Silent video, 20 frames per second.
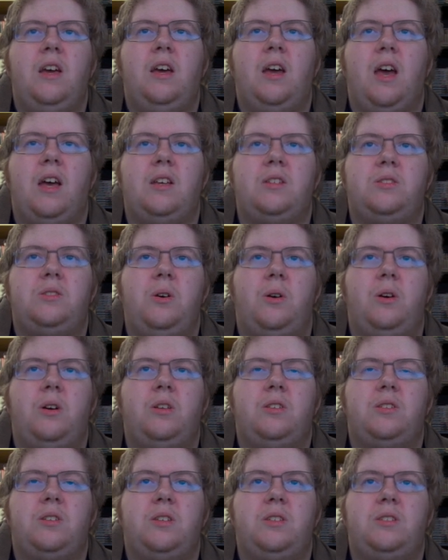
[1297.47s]
as though
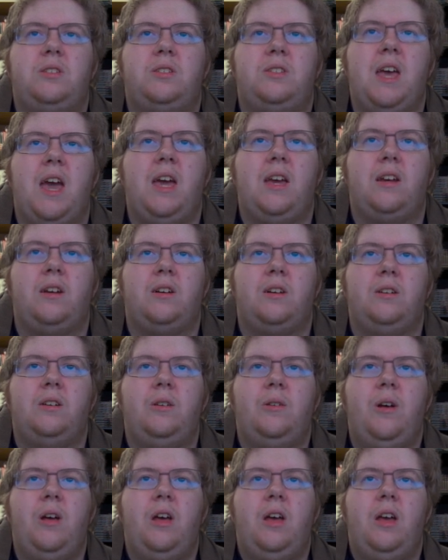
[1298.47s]
it is
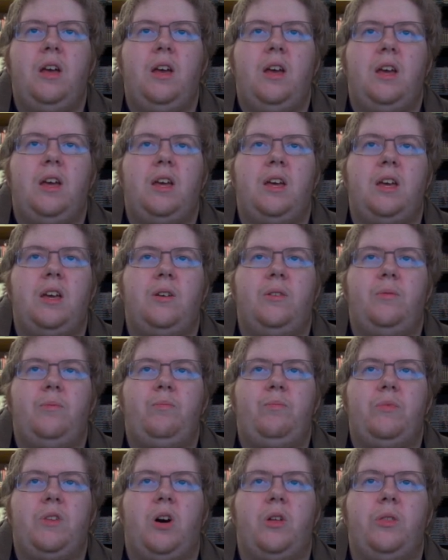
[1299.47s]
staggered.
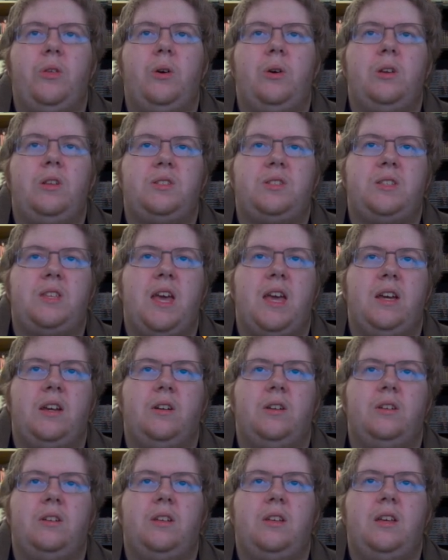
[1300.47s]
Although it is
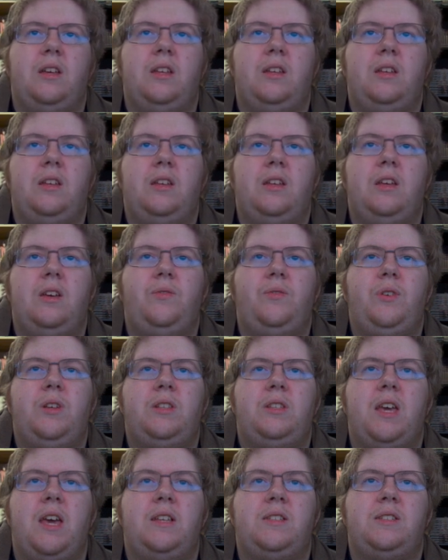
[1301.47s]
staggered, if
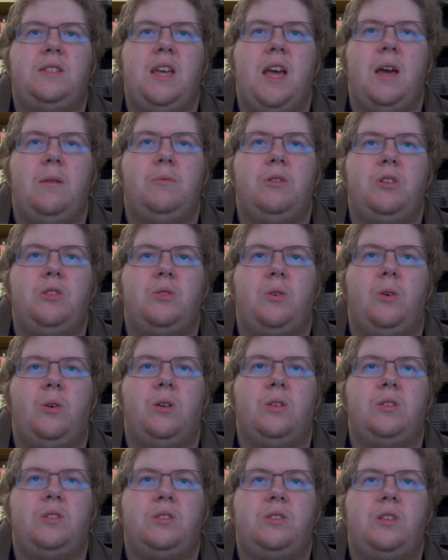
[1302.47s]
it takes damage
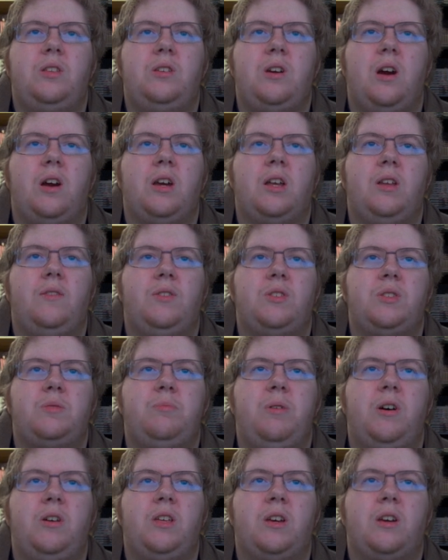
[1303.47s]
or is the target of a
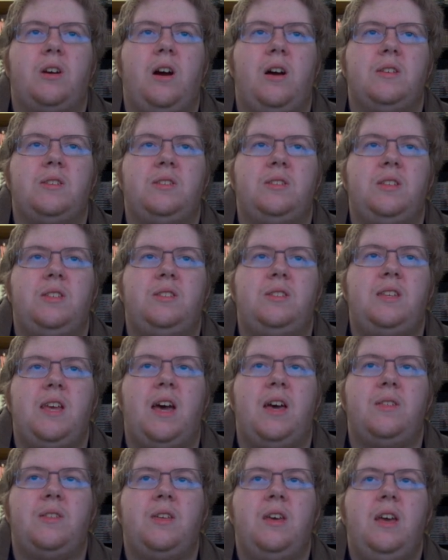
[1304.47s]
spell that causes its
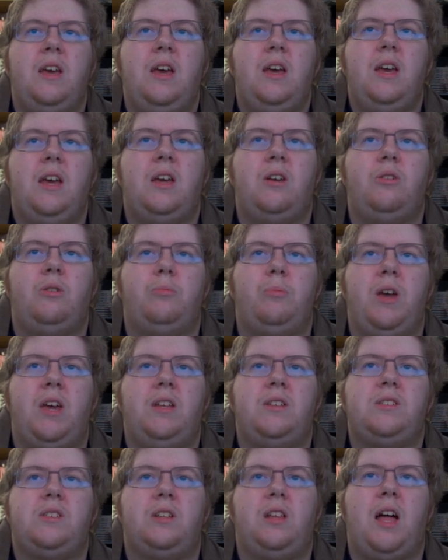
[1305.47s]
death, it
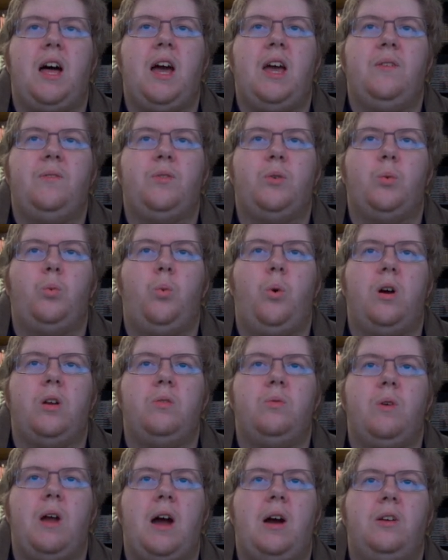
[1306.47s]
remains alive for
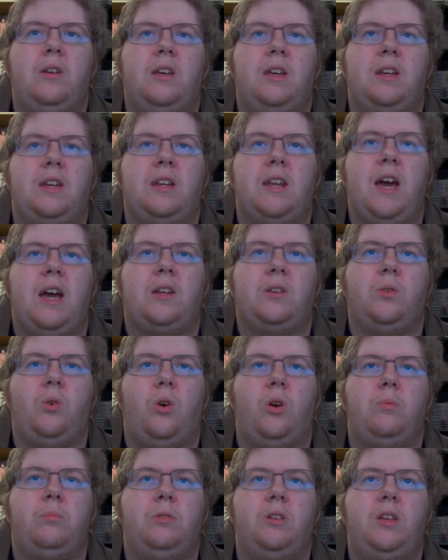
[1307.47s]
1 round and can act
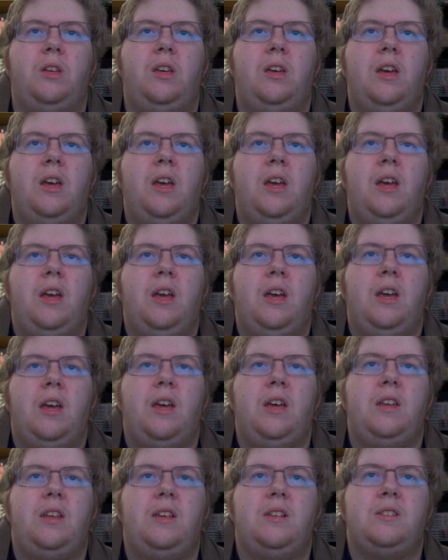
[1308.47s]
normally.
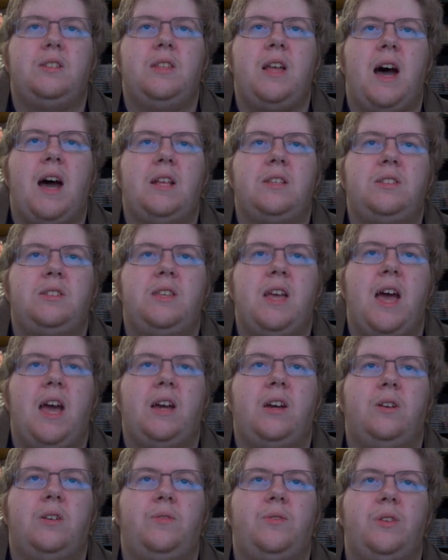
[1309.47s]
It is not
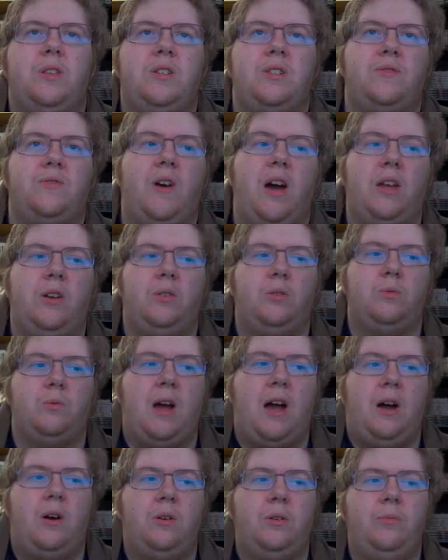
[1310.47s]
staggered for this final
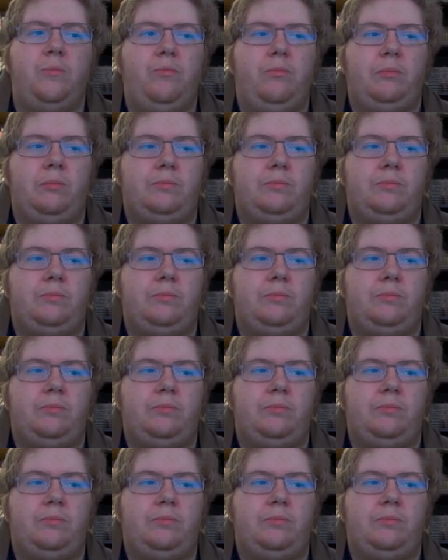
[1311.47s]
round.